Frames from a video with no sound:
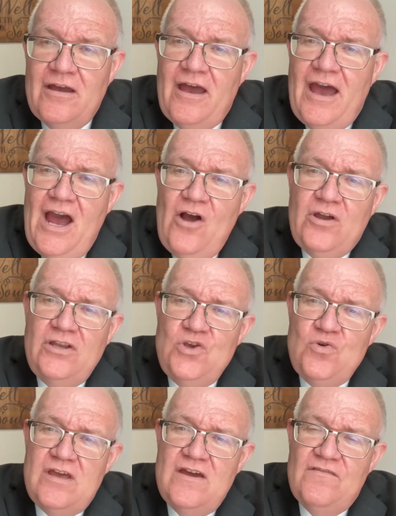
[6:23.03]
How can you
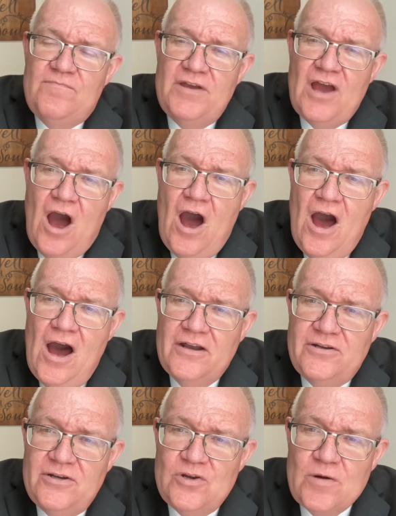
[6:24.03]
give
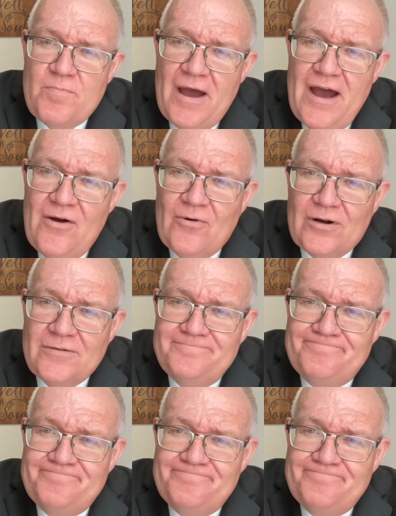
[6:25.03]
beyond your power?